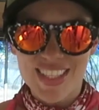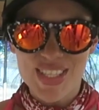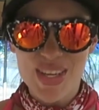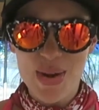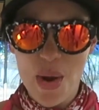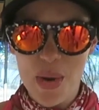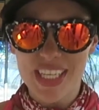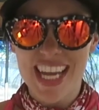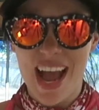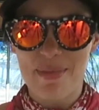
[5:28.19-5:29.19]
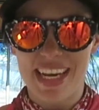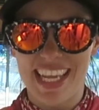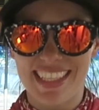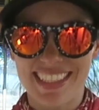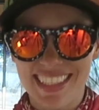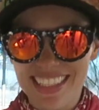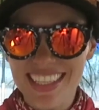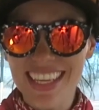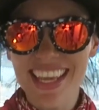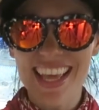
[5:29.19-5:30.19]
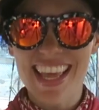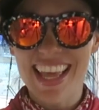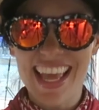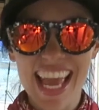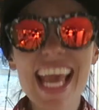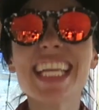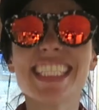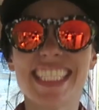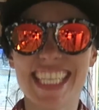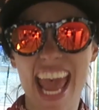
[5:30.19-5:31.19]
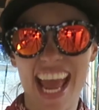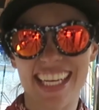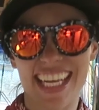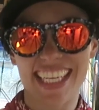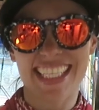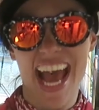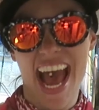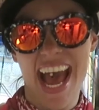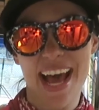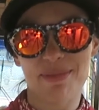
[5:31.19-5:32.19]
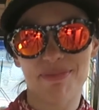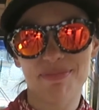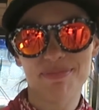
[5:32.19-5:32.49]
So you know what time it is. It's sanding time.